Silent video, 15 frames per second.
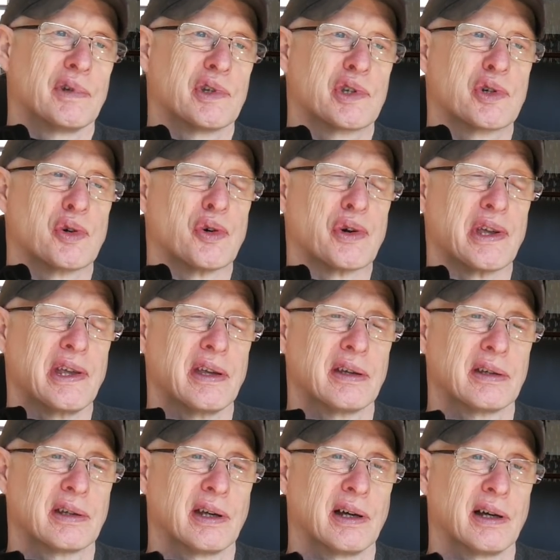joy.
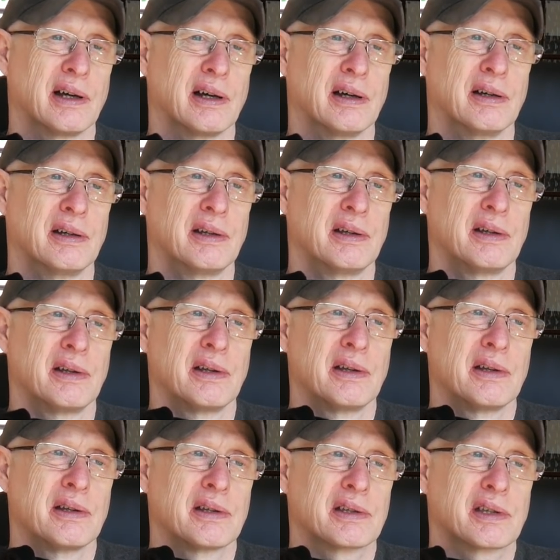Uh,
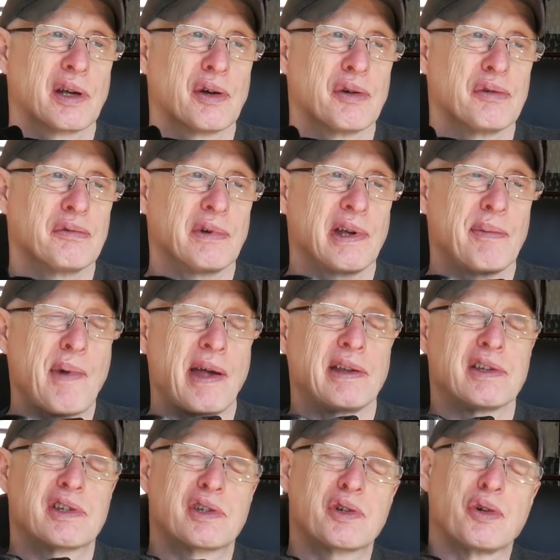so
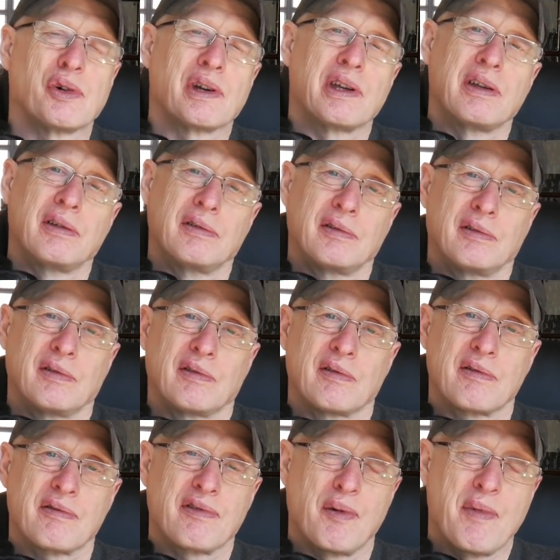immense joy
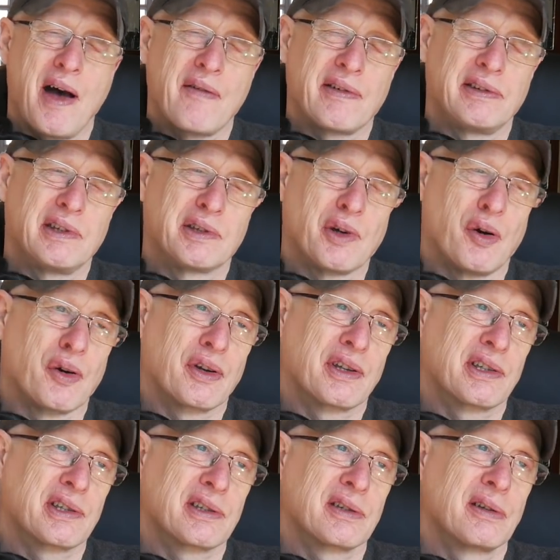from having the
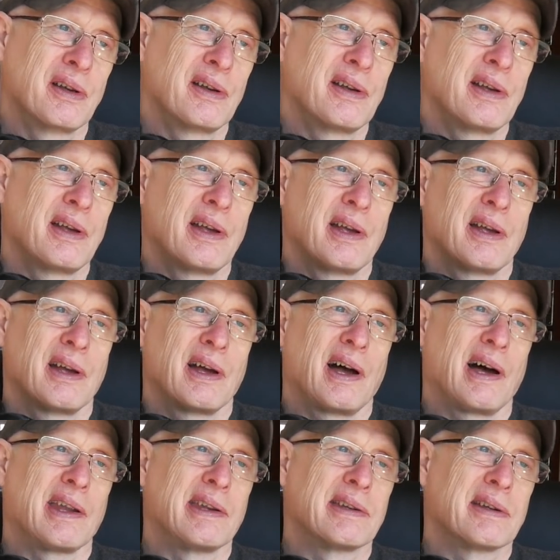dogs
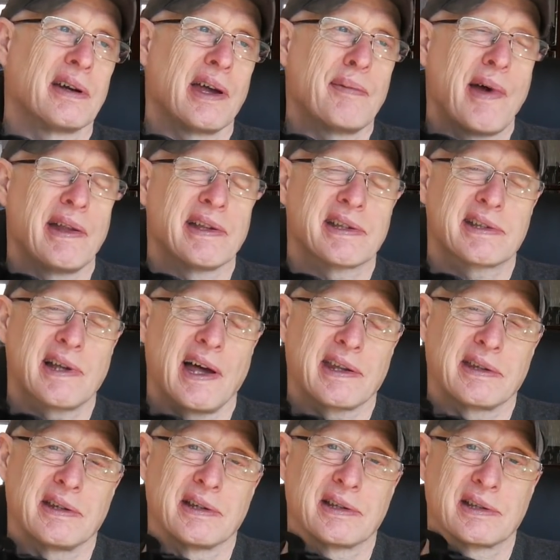and uh, immense
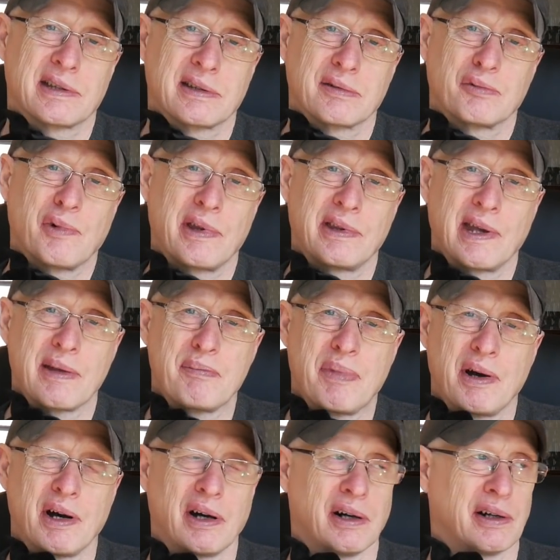sadness when they
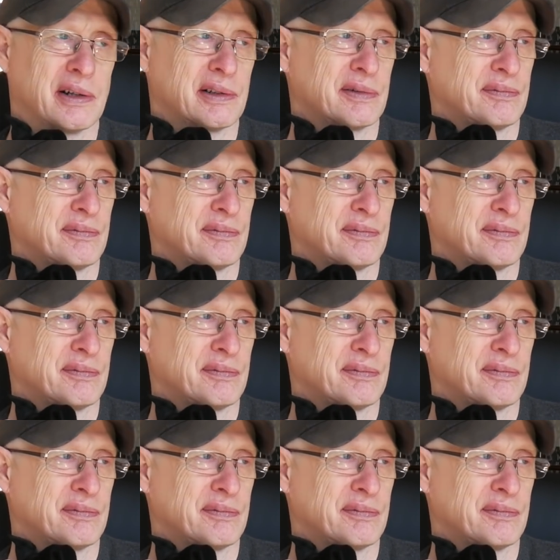part.